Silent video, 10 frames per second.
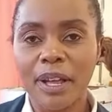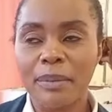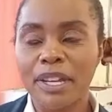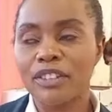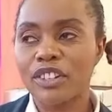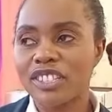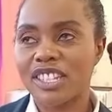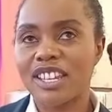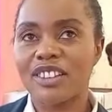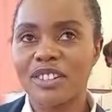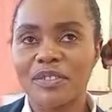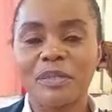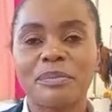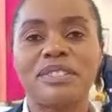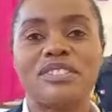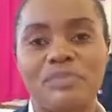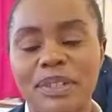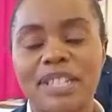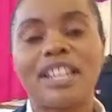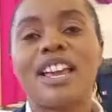I might not say,
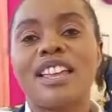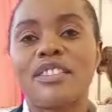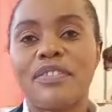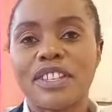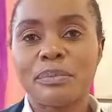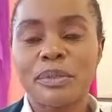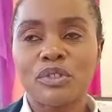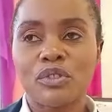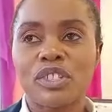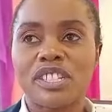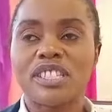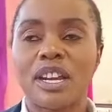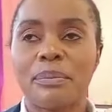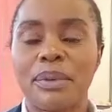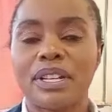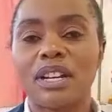but the first module is draping.